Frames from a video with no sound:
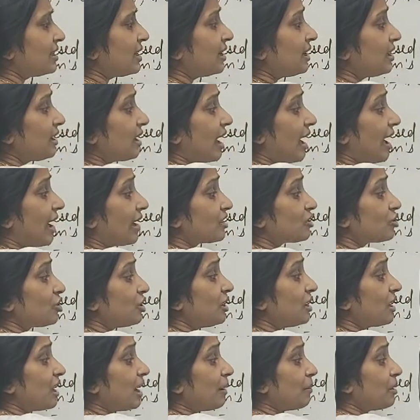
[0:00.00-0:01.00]
it
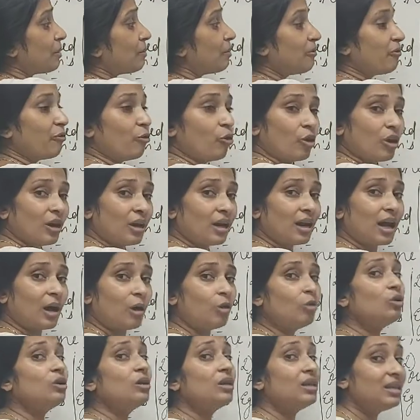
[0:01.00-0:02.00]
actually coming before a
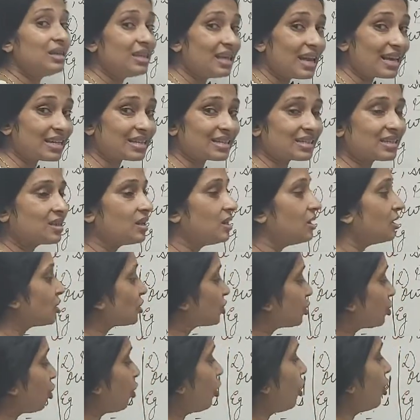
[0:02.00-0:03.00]
noun? Yes.
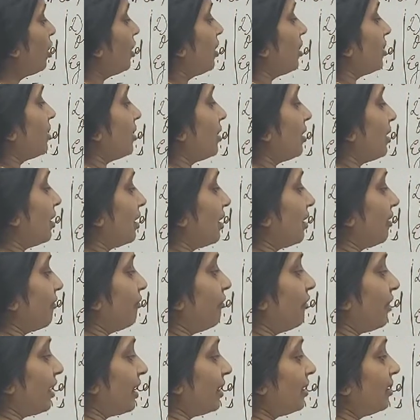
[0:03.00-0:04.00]
So
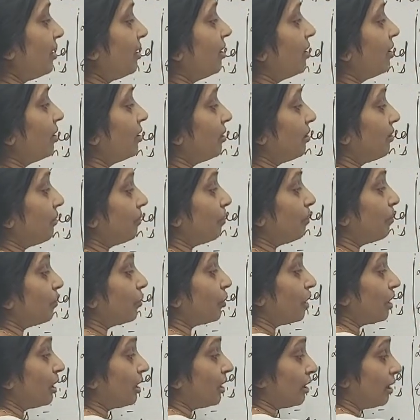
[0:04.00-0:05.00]
when
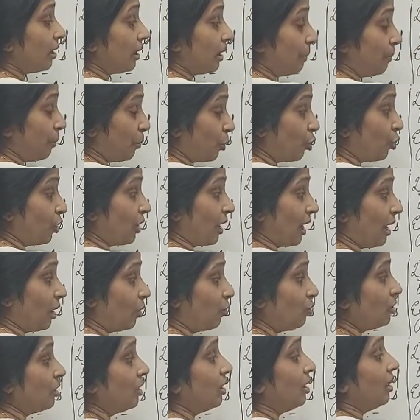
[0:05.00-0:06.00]
a
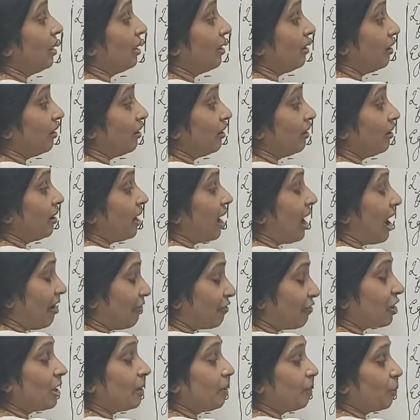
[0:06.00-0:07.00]
pronoun,
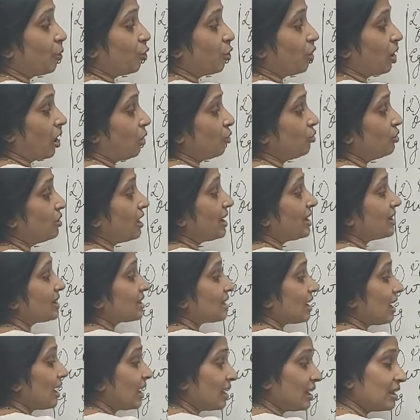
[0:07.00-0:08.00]
after a pronoun there is
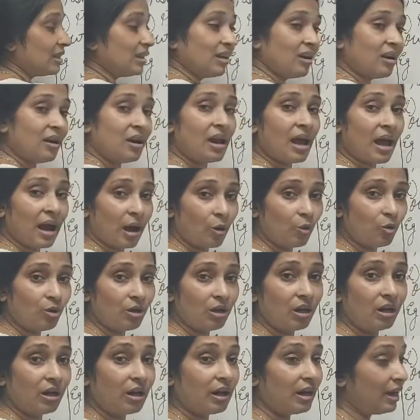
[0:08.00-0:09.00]
another
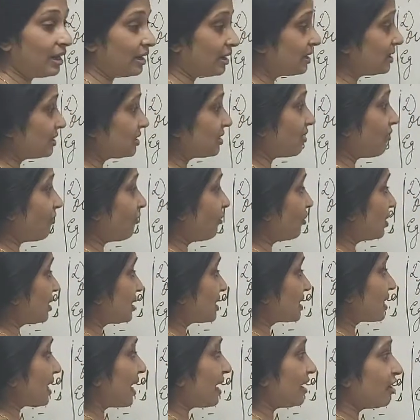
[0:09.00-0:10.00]
noun, it is the
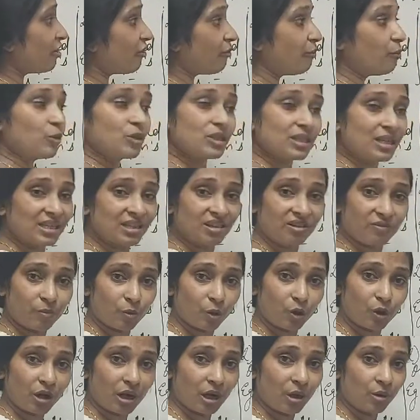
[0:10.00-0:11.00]
first kind of possessive
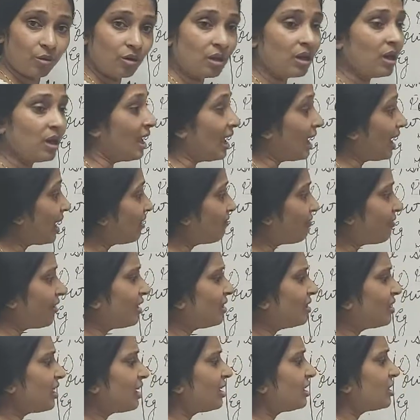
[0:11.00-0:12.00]
pronoun, and
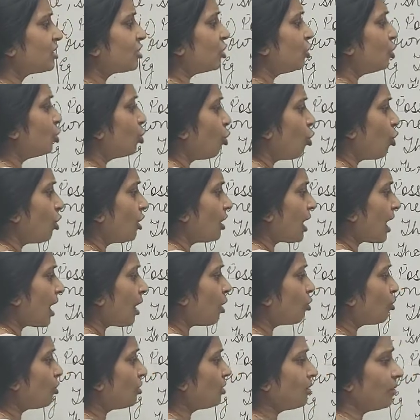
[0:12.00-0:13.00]
when there is no
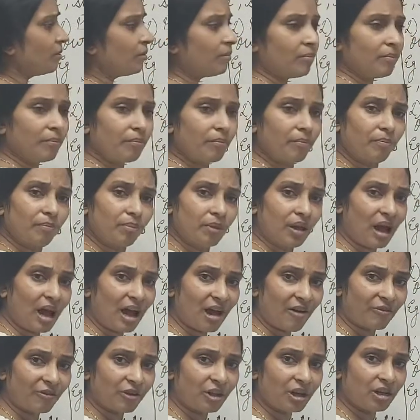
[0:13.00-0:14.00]
noun
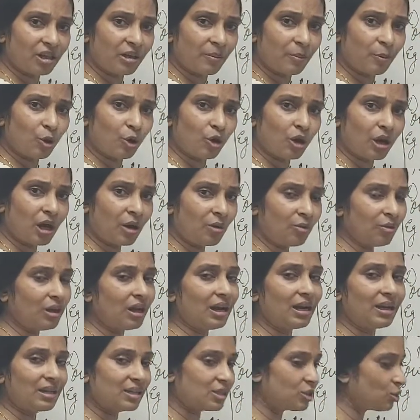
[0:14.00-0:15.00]
after the pronoun,
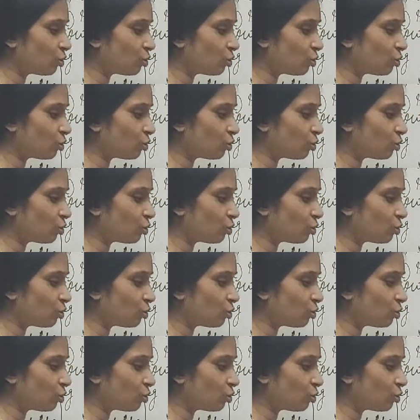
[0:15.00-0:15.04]
it is